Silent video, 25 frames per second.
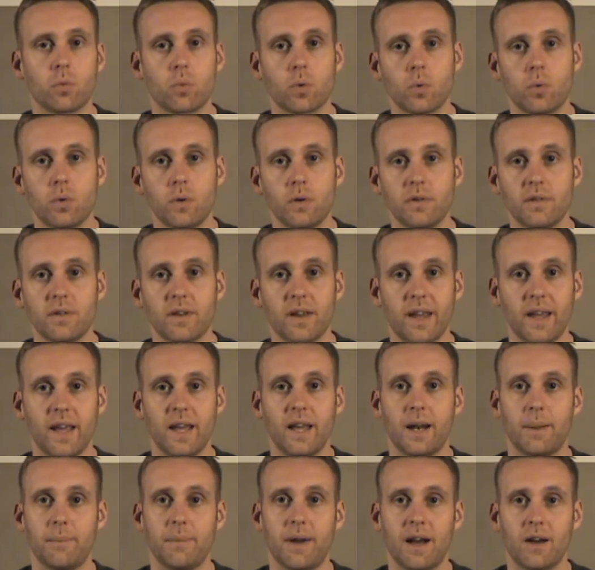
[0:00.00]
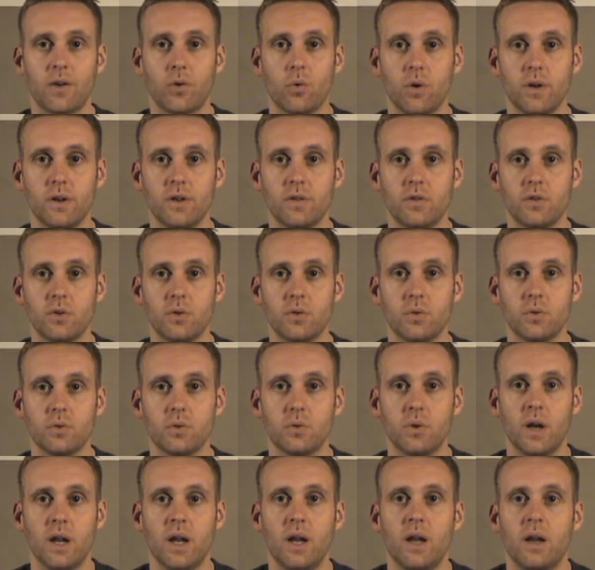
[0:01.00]
rules, and I'm not going
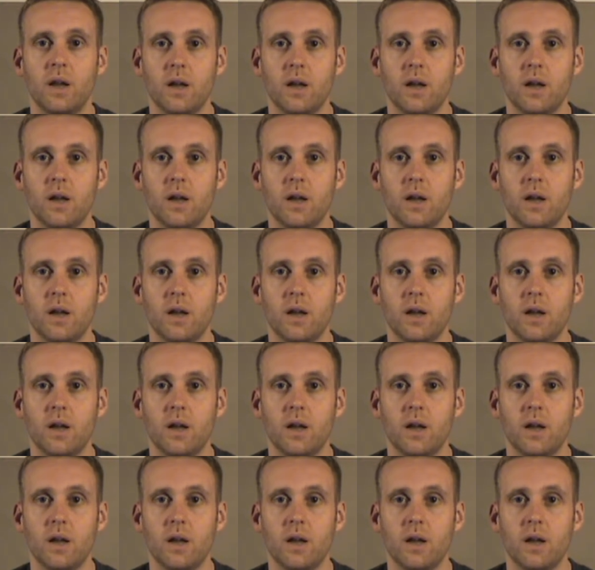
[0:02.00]
to